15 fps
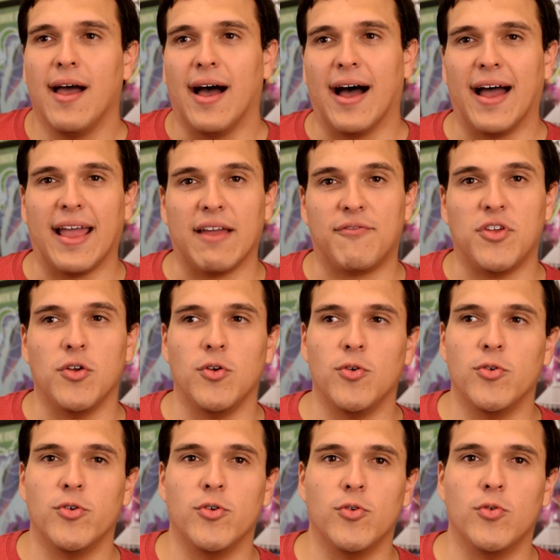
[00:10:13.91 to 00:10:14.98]
If
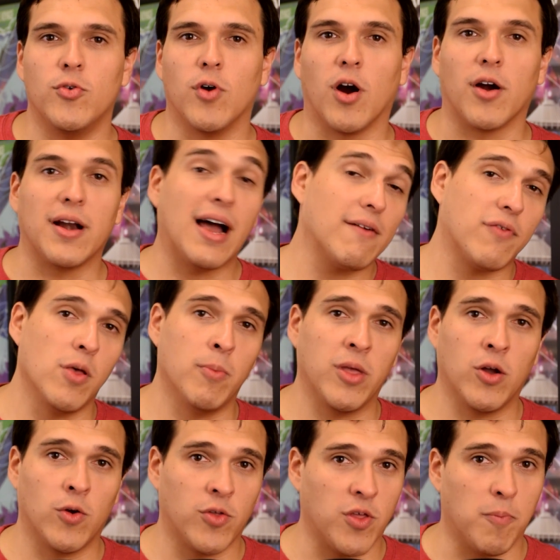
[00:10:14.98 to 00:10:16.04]
you are not
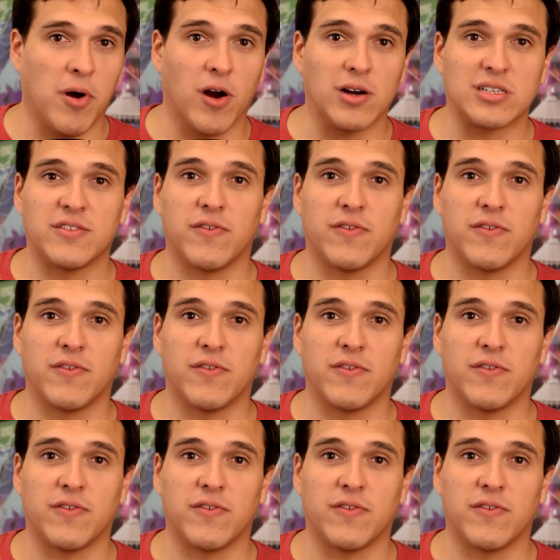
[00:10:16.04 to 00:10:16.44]
familiar with the parks